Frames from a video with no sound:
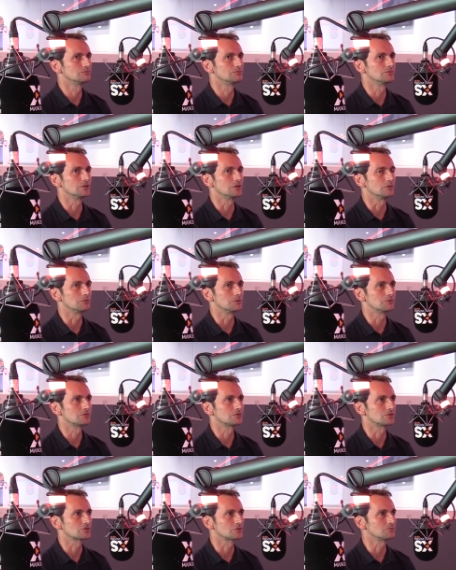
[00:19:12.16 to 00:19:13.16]
you know, we
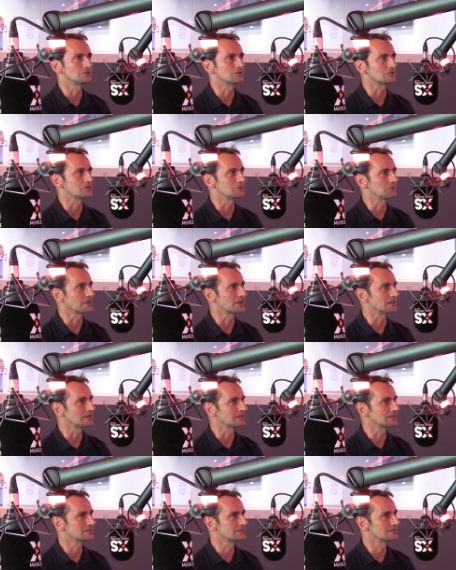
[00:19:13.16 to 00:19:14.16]
to some degree we kind
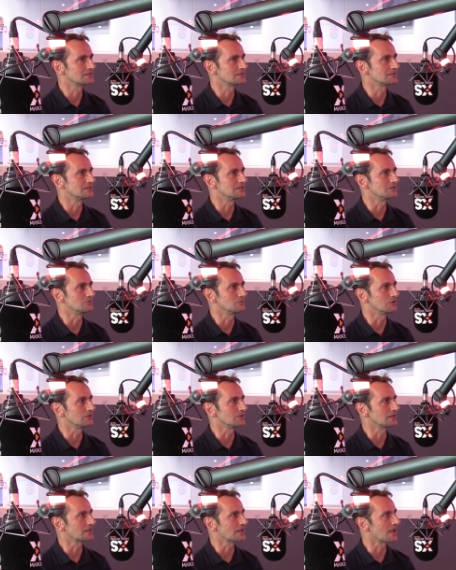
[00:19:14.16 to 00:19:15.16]
of didn't want
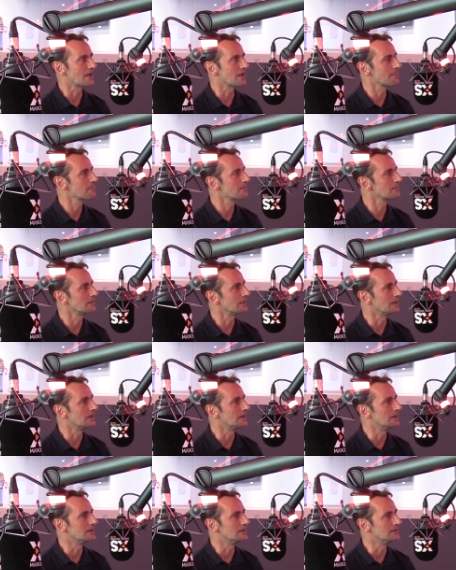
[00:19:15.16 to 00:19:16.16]
to get,
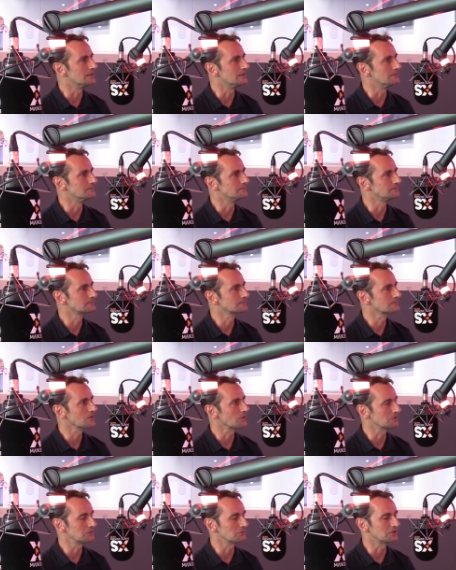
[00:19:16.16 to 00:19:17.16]
um,
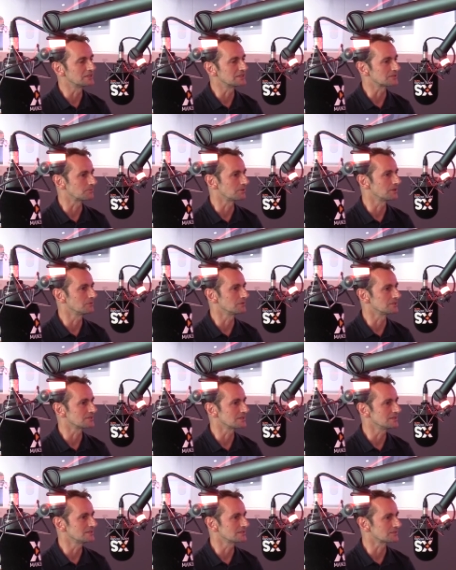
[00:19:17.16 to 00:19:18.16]
we didn't want to disappear when the
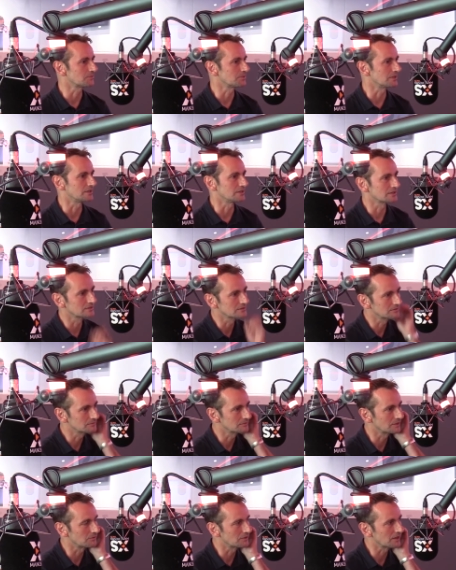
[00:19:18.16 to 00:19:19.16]
scene disappeared.
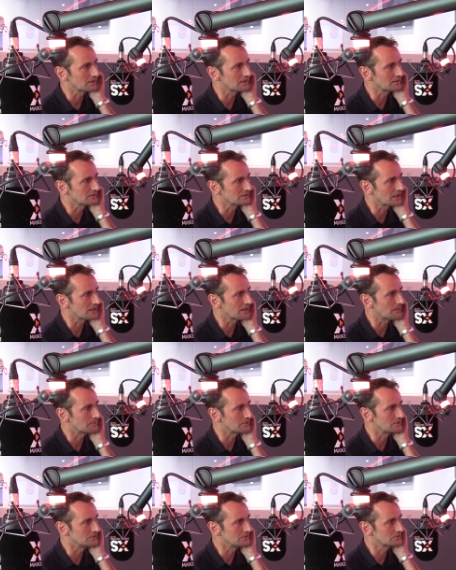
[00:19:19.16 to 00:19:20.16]
I mean, I think that
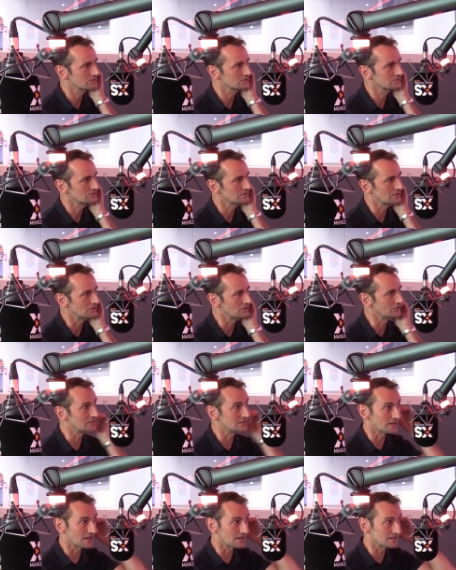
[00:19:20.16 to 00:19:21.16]
happened in the early
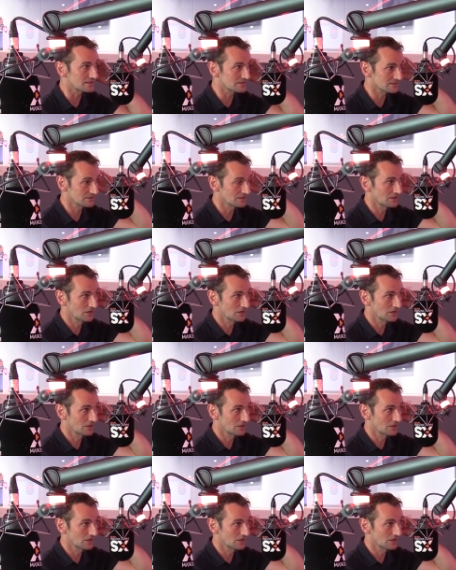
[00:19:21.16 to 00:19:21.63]
days